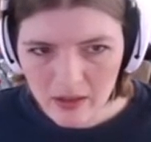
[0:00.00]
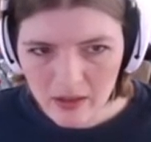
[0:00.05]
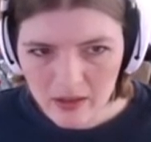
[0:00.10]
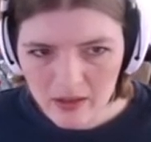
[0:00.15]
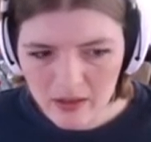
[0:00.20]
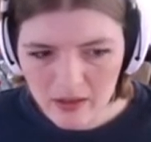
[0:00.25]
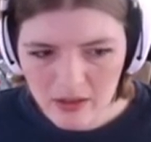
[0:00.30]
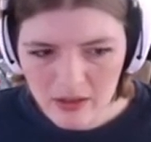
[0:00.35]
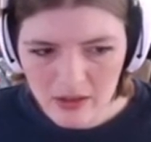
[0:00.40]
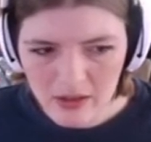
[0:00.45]

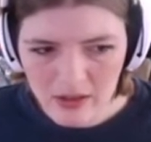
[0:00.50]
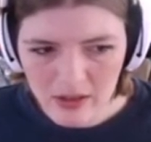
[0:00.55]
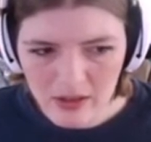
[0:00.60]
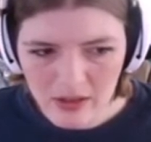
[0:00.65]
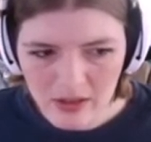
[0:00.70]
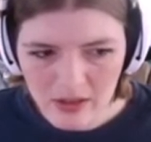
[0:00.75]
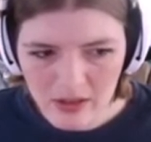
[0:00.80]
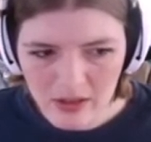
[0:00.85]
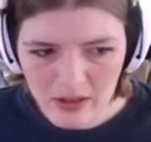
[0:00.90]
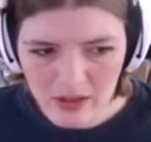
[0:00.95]

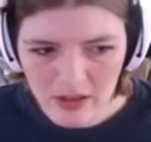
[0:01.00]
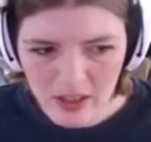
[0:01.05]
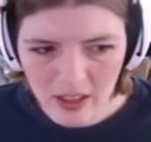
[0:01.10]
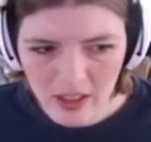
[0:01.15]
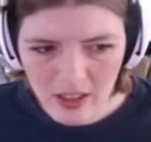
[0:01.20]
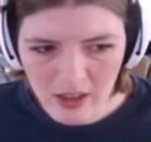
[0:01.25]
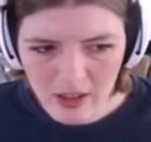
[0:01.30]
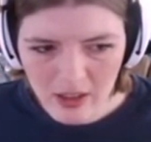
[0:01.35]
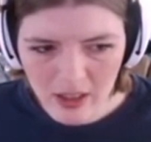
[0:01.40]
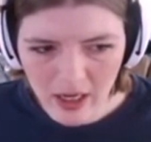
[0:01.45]
Just take
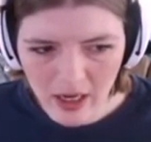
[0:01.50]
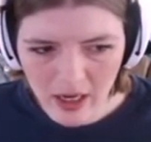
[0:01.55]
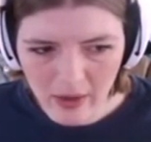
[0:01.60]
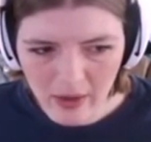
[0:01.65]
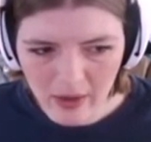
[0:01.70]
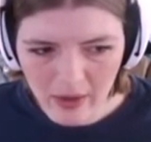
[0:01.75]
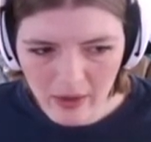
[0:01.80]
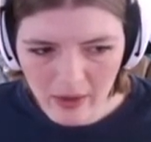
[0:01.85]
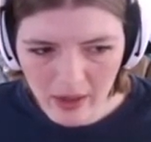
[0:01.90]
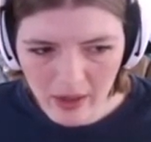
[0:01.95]
a
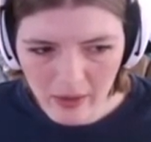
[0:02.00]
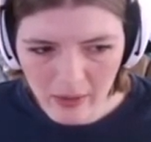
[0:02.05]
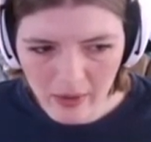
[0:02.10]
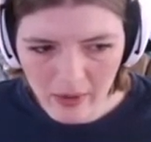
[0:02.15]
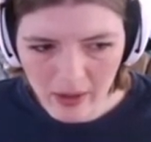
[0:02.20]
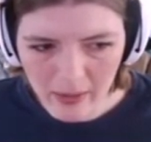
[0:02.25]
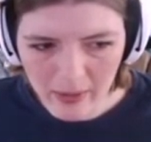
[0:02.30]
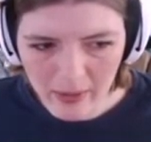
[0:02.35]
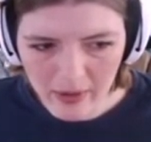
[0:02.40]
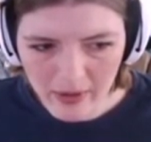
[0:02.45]
shower. I'll
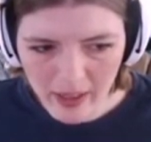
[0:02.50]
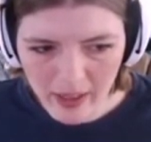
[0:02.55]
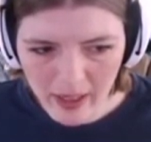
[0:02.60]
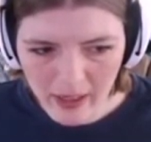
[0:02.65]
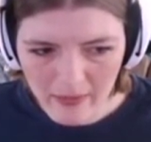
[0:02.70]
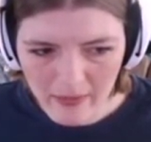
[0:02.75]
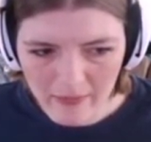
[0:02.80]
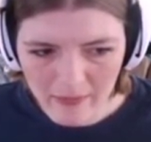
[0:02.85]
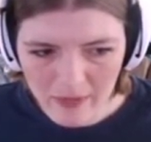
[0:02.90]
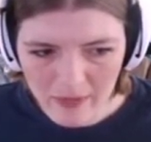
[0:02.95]
worry about
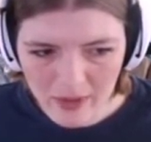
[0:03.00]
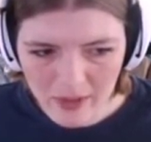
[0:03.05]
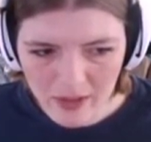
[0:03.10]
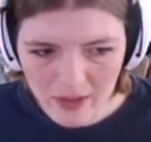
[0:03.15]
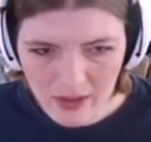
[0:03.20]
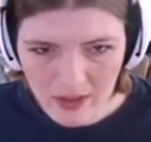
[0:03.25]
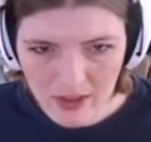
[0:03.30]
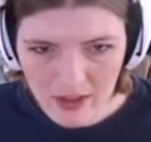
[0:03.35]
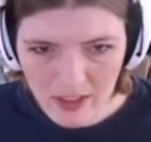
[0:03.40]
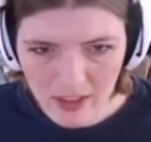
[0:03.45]
that.
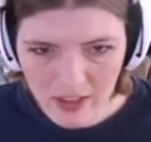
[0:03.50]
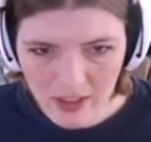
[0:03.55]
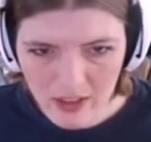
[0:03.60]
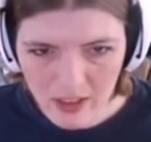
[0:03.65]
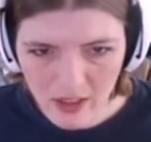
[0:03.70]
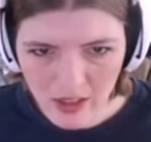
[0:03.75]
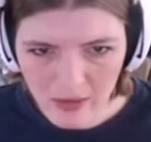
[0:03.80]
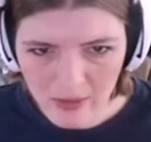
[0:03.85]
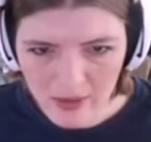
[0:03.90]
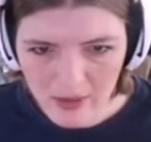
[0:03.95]
Just take a
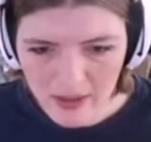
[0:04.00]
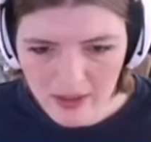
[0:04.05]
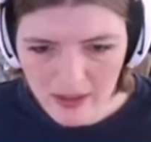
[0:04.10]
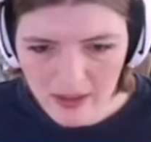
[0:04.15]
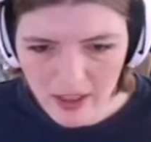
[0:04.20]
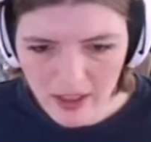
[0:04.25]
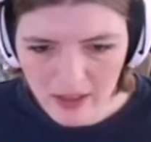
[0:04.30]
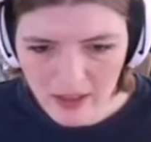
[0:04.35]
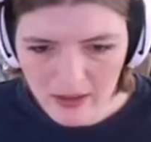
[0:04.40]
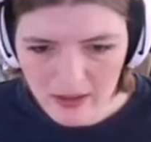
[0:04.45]
shower, please.
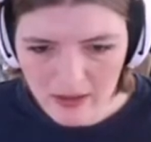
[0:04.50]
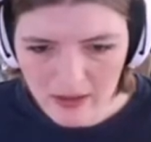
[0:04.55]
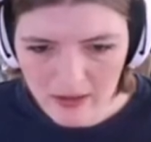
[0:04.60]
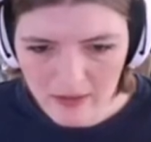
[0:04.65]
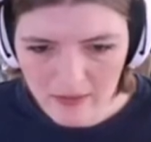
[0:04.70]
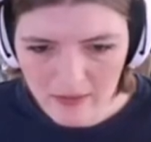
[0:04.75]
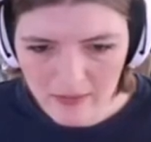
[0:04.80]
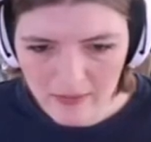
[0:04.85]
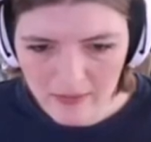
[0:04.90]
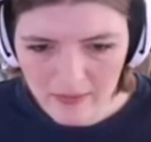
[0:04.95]
Thanks.
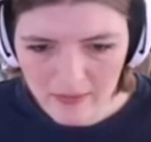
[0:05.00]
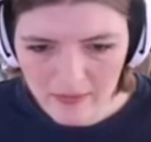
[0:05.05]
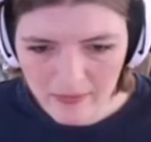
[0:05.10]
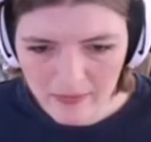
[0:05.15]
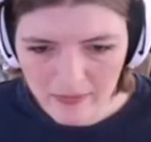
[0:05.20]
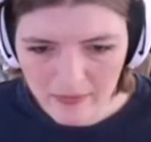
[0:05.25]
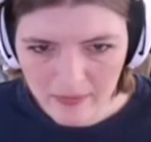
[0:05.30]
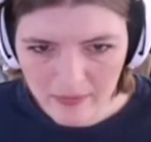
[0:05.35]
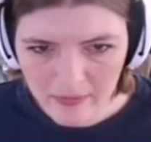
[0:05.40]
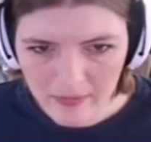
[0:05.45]

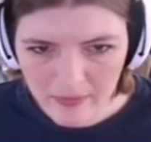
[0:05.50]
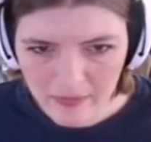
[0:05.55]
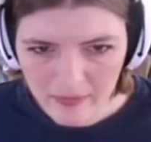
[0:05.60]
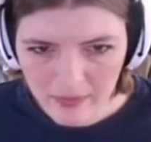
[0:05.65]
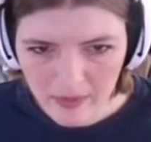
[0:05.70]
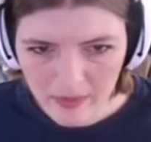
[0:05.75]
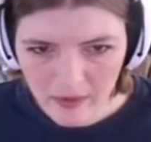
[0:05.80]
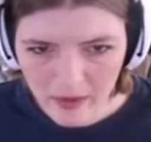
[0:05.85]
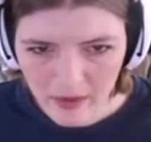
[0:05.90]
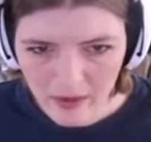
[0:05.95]

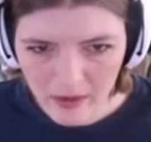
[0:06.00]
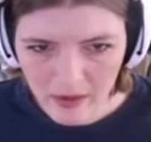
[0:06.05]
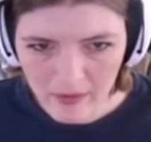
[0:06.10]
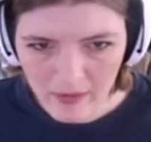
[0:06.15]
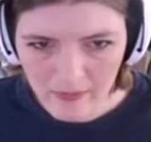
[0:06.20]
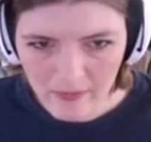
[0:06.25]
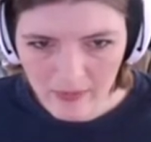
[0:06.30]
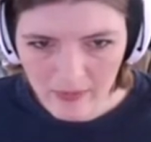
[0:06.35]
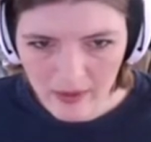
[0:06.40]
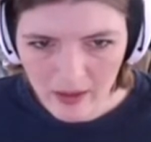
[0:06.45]
Good.
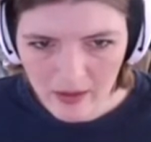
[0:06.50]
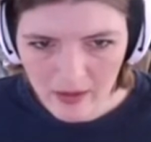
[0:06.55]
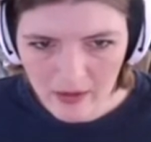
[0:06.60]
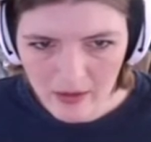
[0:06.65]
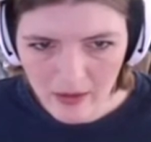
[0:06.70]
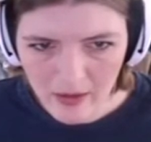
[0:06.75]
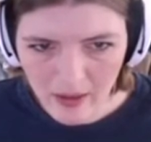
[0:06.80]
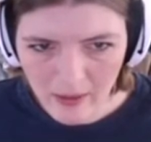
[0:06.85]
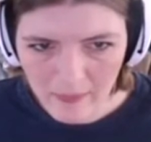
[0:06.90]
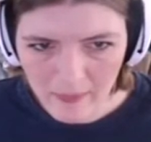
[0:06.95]
Yeah, do
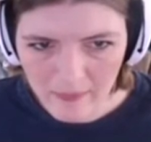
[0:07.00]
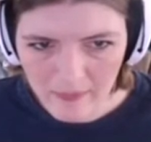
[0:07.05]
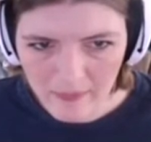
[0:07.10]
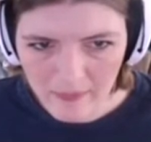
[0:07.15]
that.